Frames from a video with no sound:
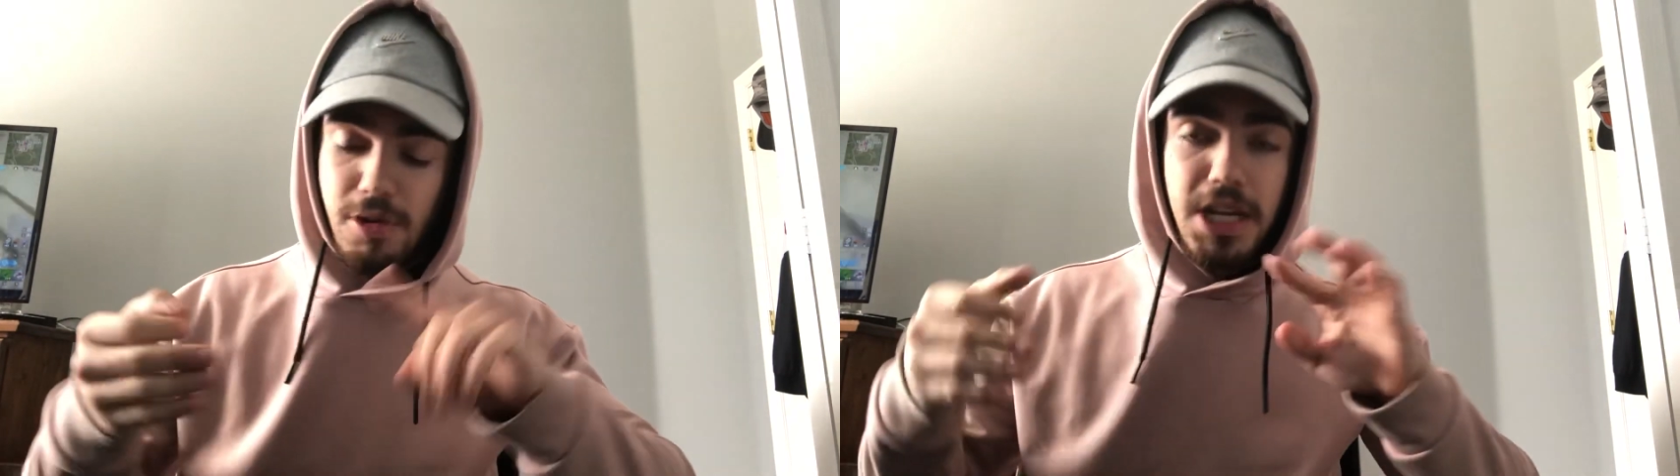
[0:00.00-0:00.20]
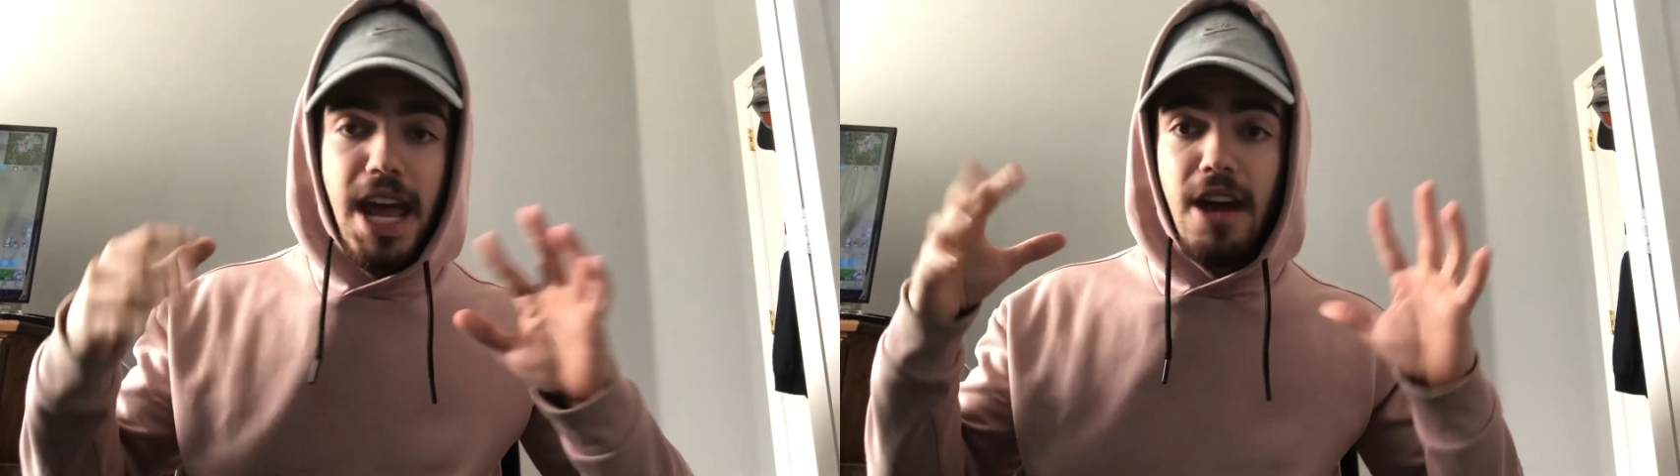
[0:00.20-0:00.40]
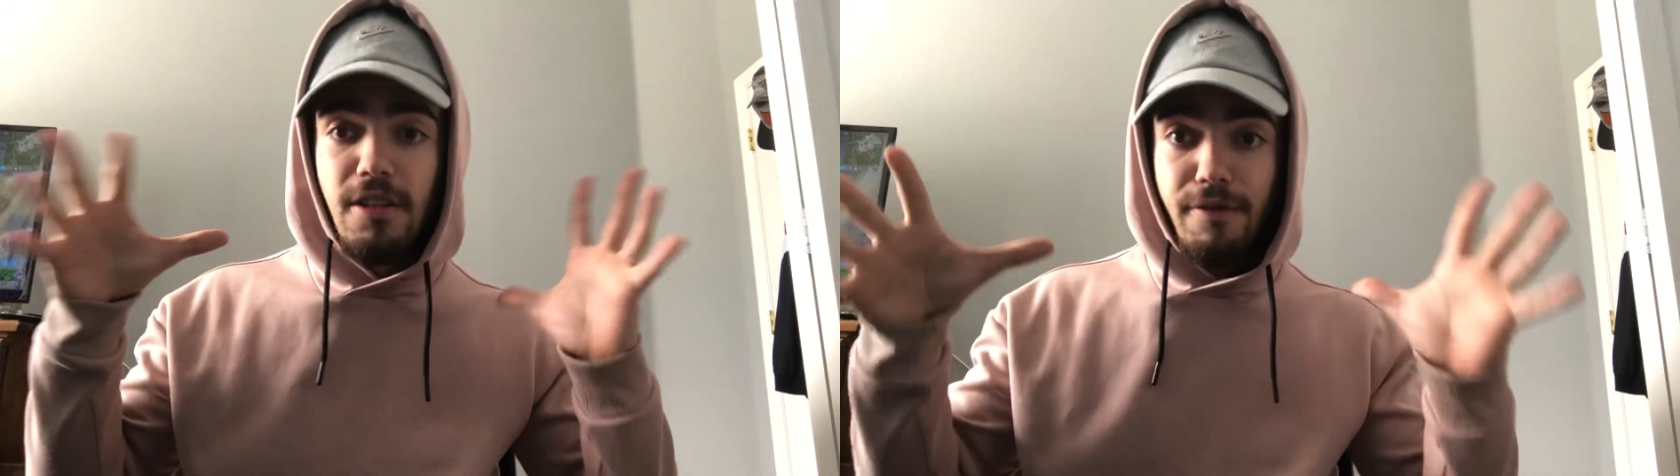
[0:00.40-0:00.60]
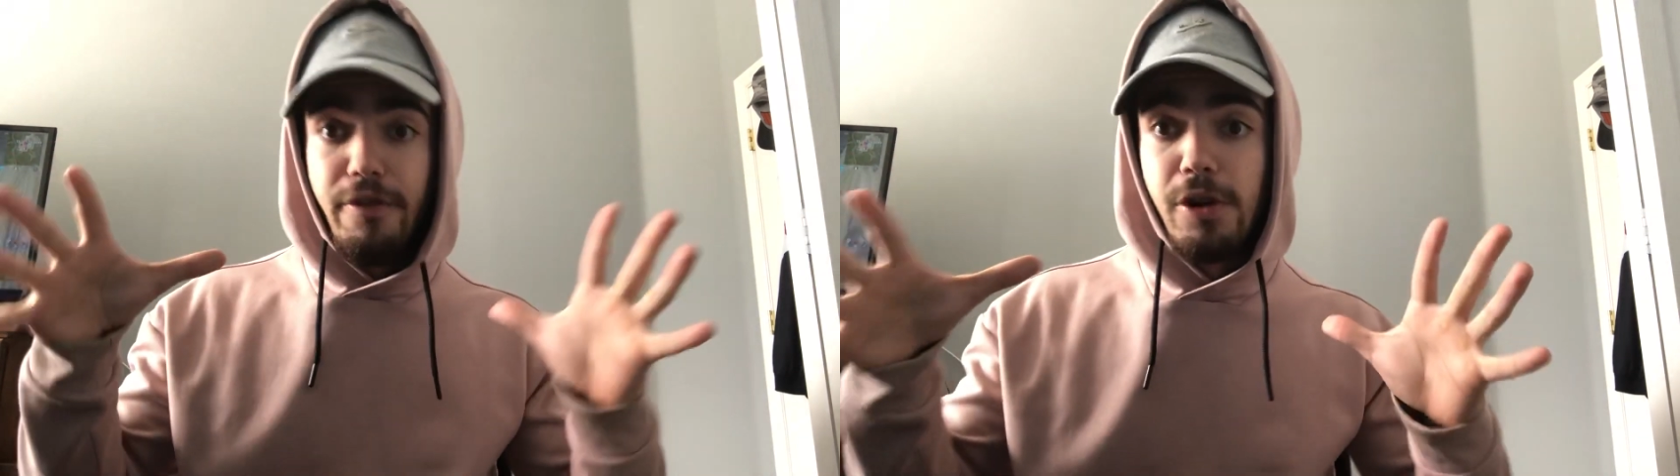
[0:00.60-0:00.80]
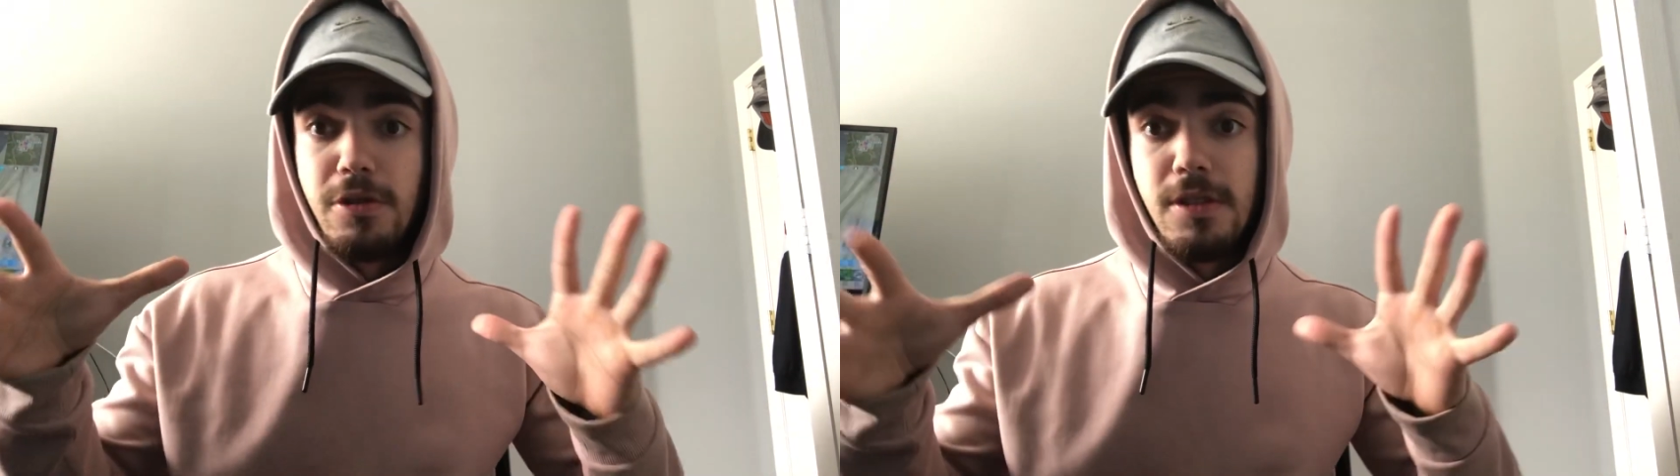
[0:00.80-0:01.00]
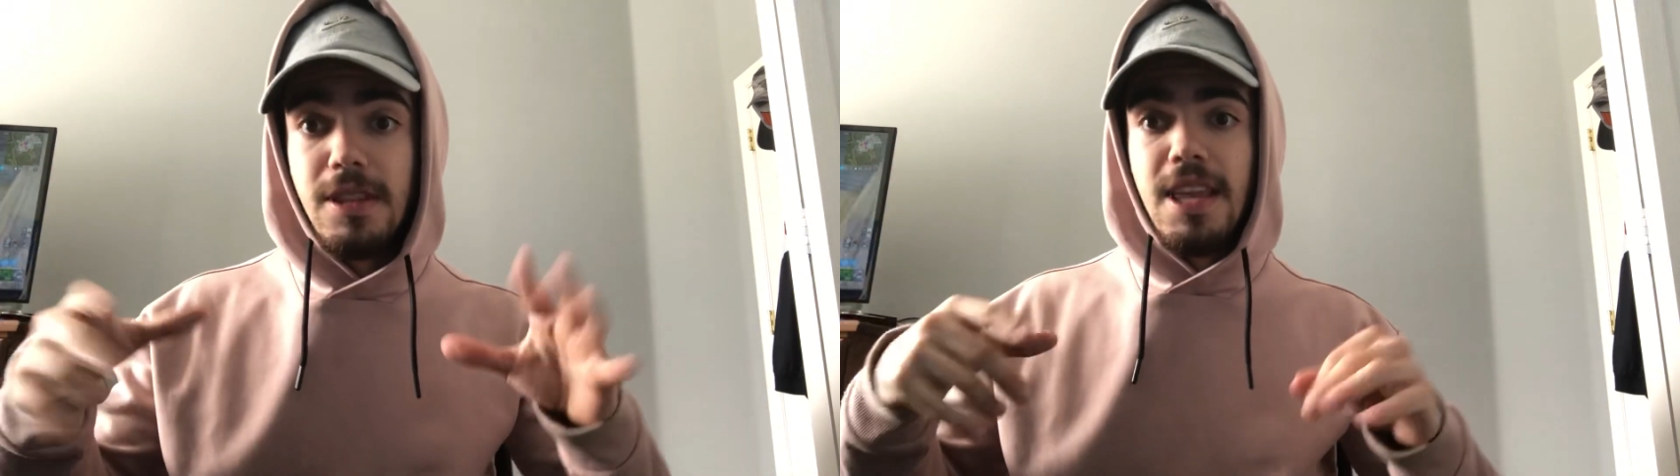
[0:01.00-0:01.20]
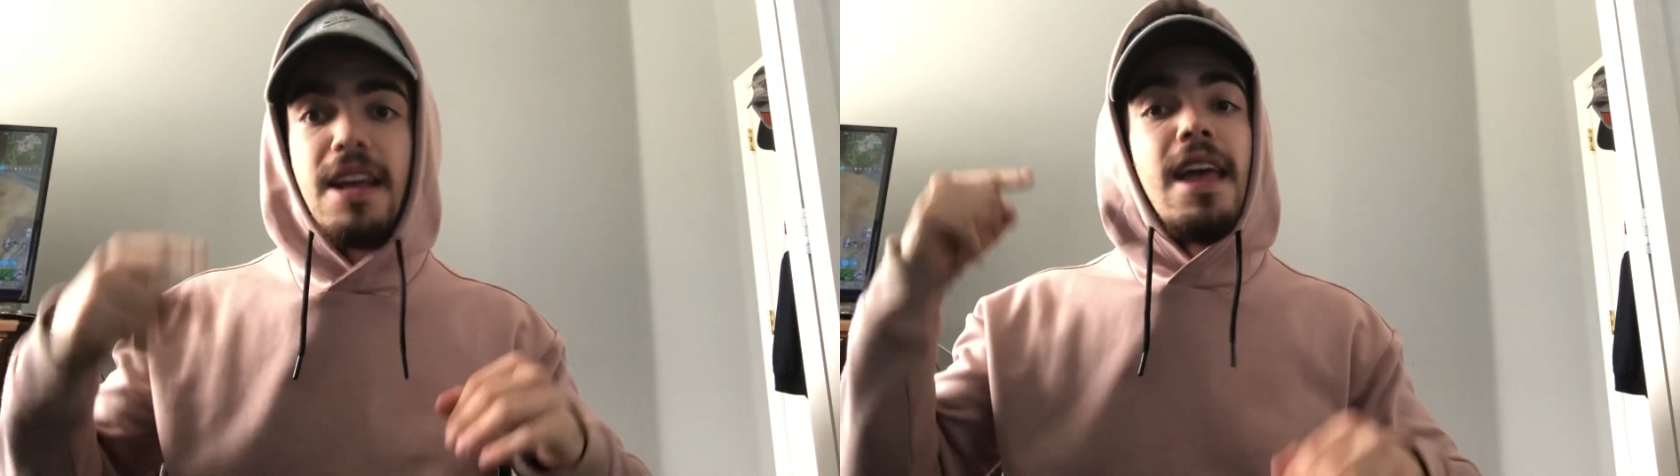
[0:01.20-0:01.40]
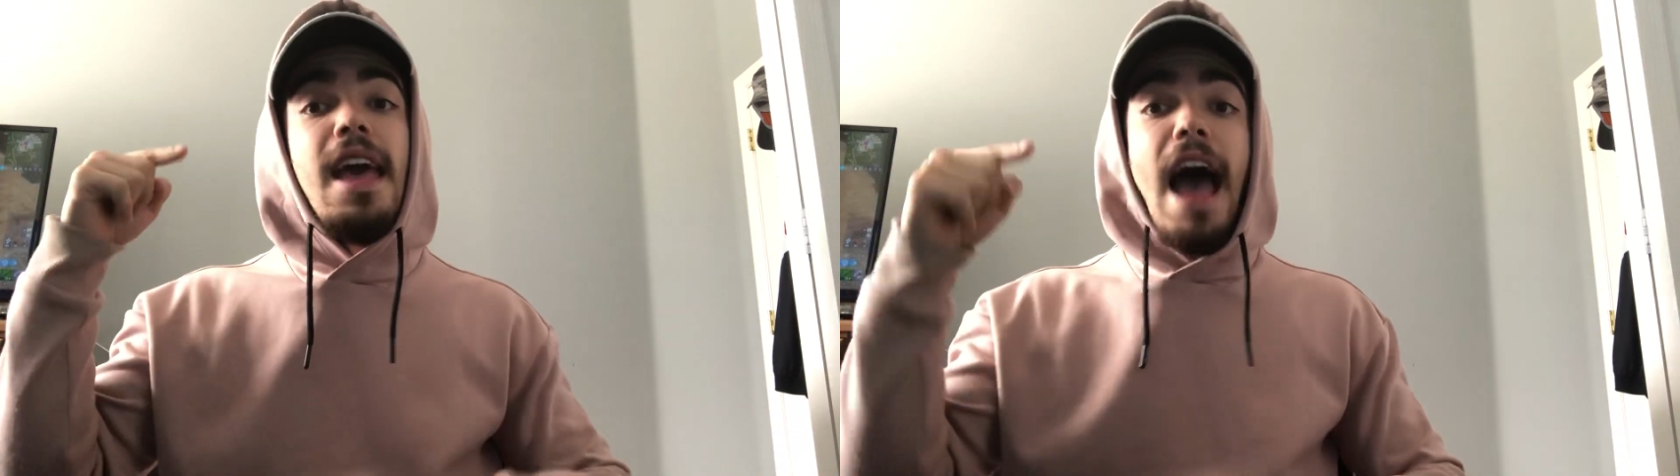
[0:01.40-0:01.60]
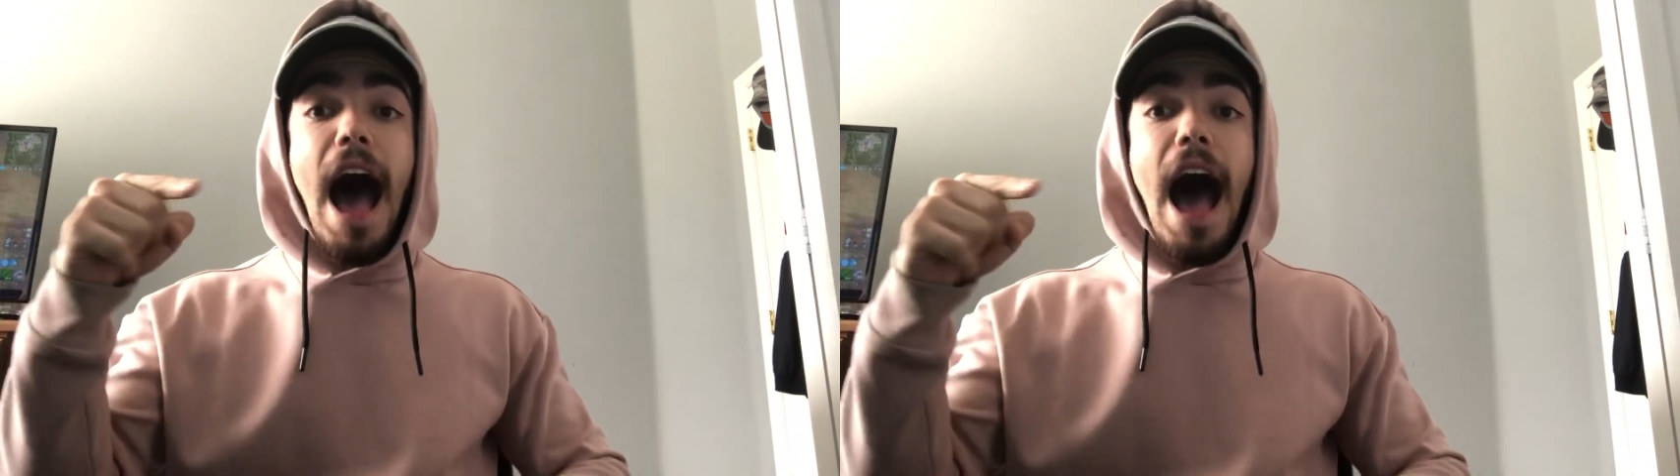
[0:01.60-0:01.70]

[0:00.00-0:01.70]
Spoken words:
work out, and focus on things,